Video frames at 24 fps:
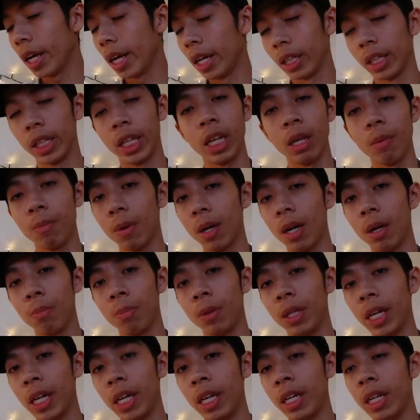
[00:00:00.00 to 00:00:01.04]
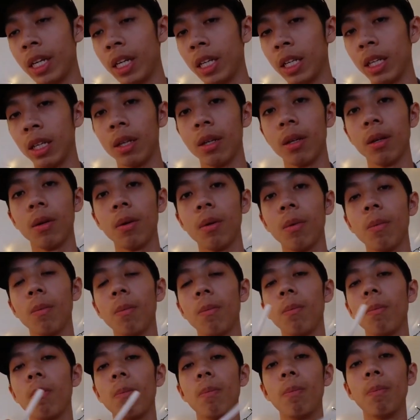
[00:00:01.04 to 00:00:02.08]
and keep updating
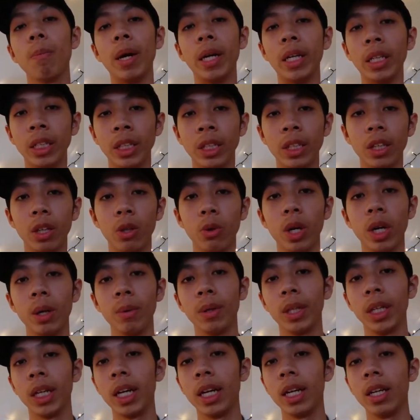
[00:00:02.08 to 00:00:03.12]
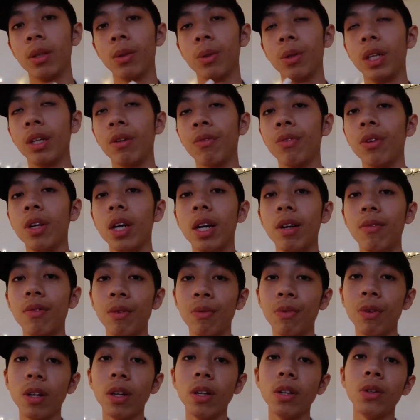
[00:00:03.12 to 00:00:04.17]
my Instagram account. If you
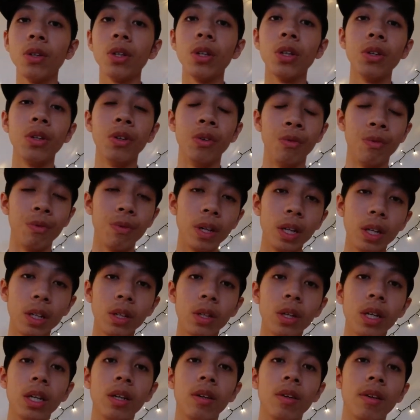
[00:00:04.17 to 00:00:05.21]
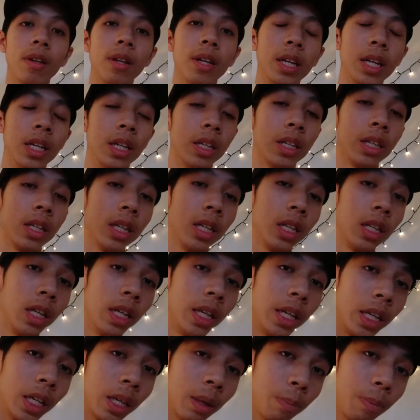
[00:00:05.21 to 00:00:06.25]
haven't followed, go and follow. I'll link the
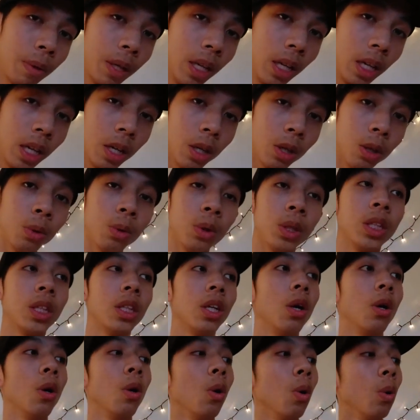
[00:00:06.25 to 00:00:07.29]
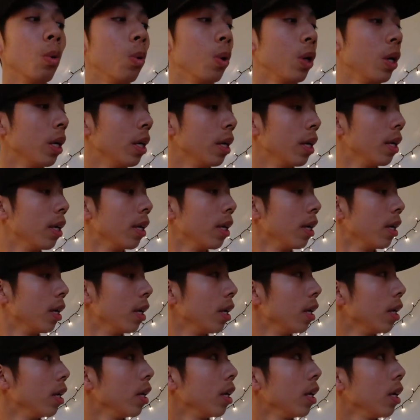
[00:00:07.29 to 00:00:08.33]
link below. So
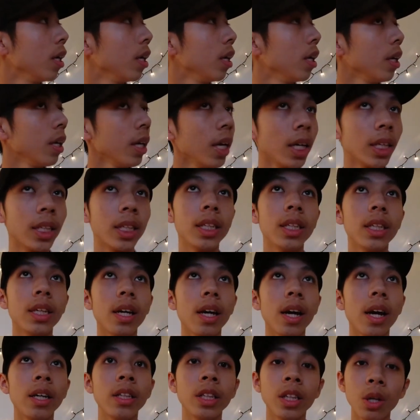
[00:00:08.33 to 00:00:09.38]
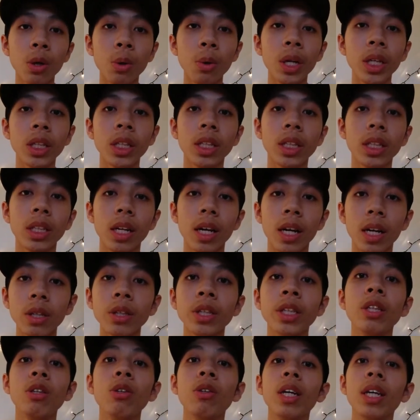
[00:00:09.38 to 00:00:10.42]
yes, as always, I'll
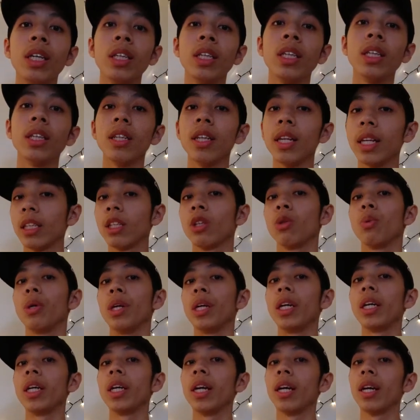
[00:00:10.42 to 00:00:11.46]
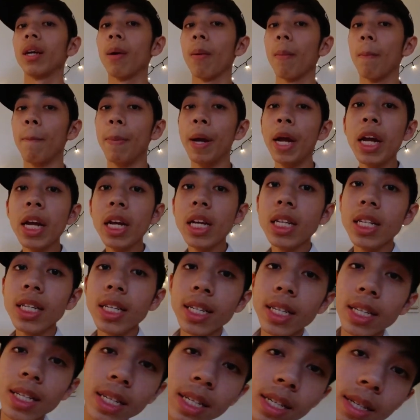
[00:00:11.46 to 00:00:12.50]
see you guys next week.
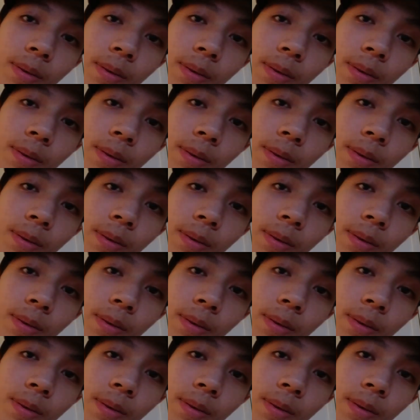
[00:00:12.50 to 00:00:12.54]
Peace.